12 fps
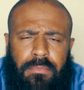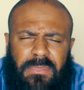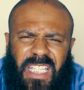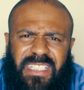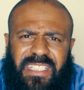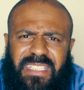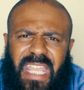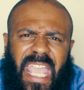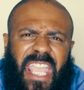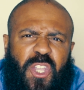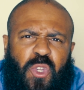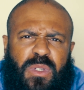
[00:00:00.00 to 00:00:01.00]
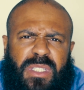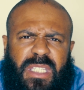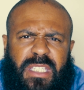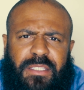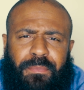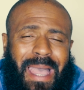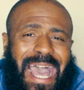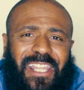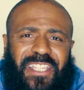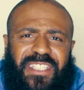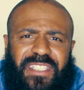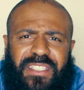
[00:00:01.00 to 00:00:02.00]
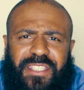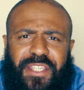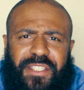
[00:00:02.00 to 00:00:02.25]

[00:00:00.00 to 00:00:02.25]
like just anger and just malice and